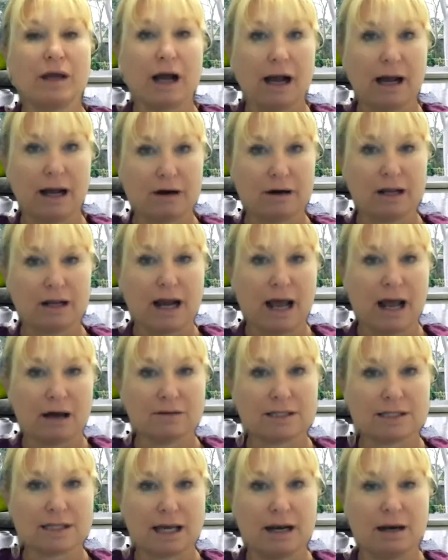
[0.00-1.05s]
hired an
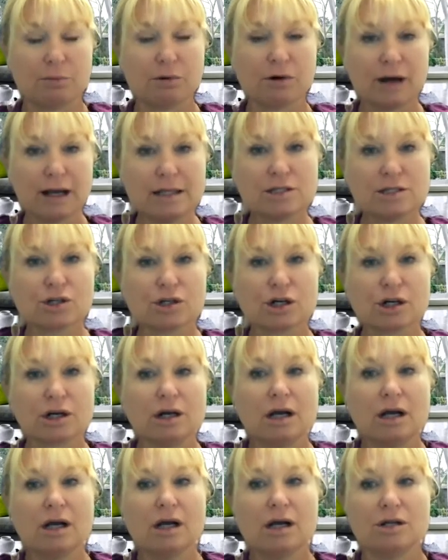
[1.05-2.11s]
outside appraiser
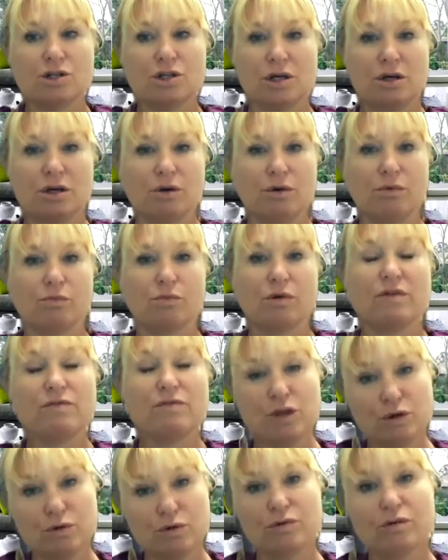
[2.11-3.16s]
to
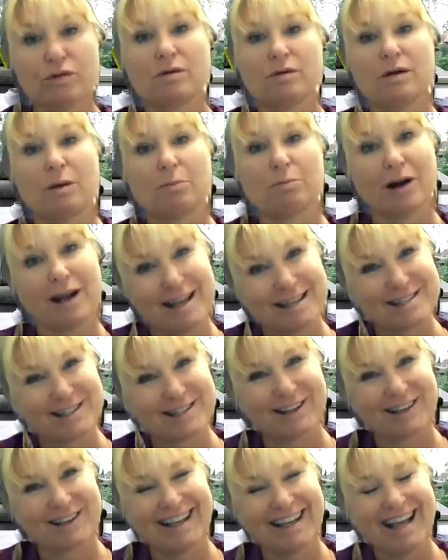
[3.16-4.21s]
review the
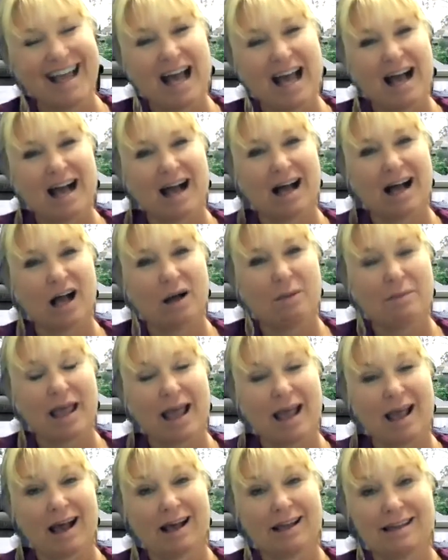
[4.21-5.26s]
appraisal,
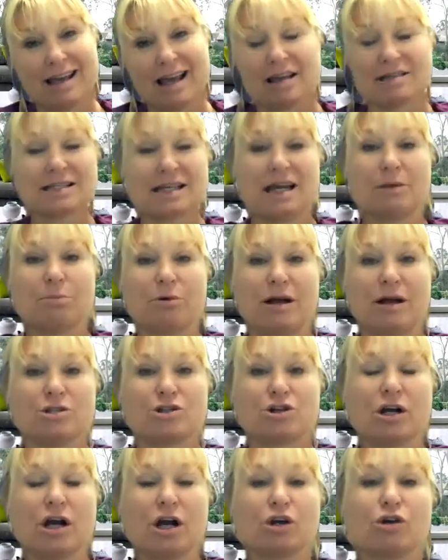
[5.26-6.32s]
and the outside
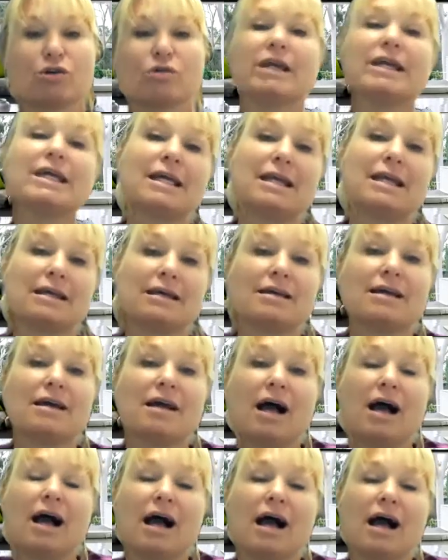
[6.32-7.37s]
appraiser agreed.
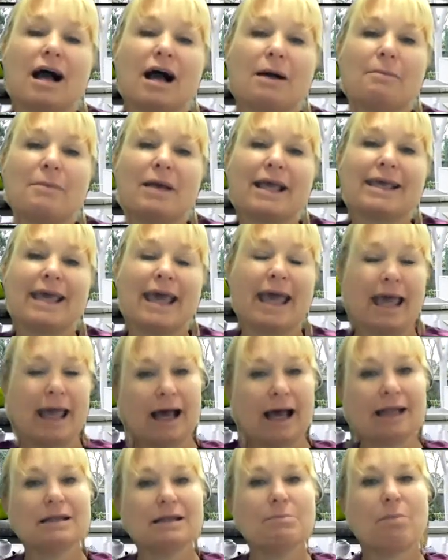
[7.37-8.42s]

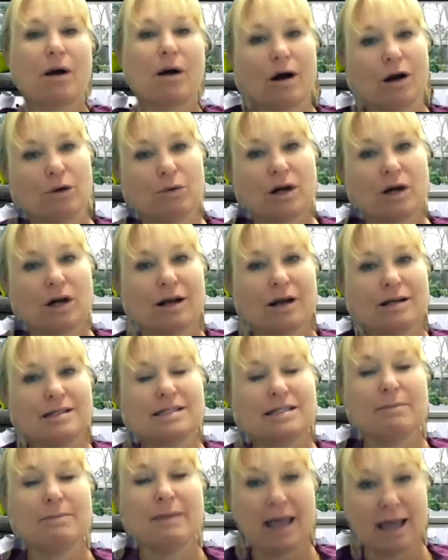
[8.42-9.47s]
Can the borrower
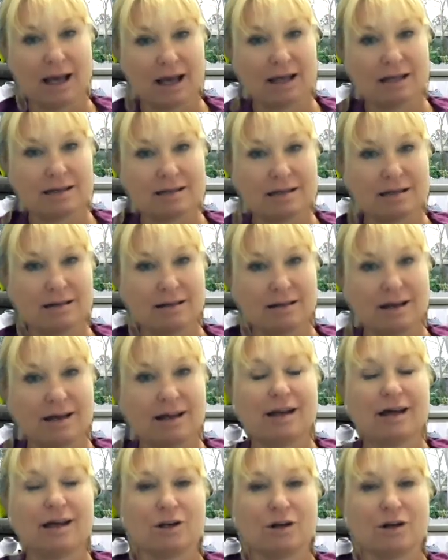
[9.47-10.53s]
demand
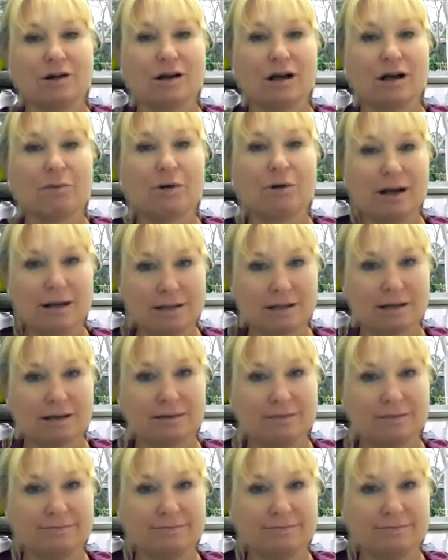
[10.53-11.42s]
another appraisal?